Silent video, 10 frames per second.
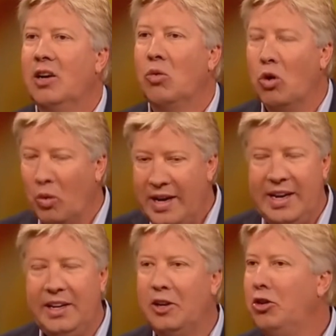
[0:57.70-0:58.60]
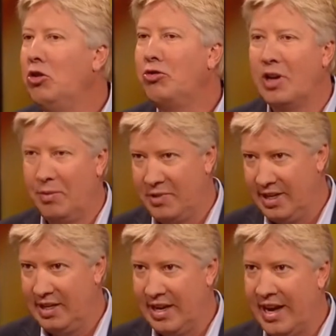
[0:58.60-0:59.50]
well, we need to do
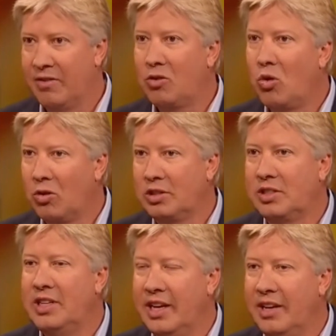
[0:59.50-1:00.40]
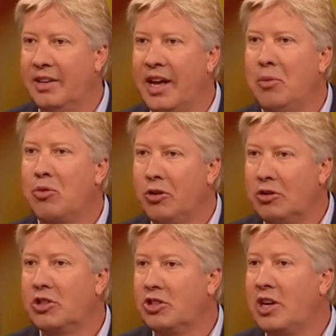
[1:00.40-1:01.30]
something. And of course, then they
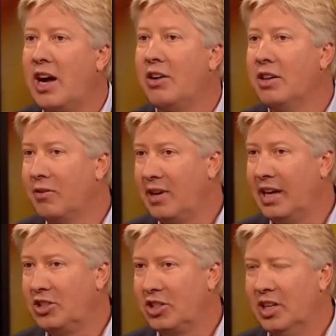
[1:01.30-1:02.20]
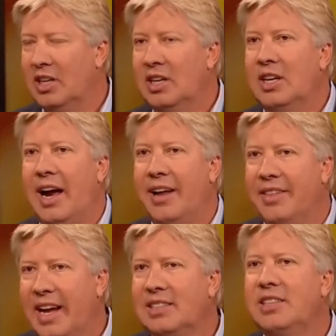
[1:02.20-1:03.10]
produce a child in the flesh. And
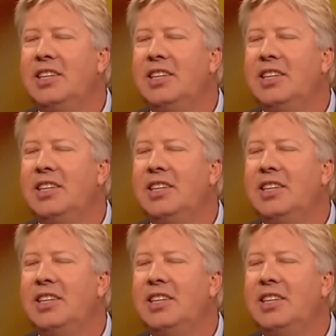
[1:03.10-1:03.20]
that's the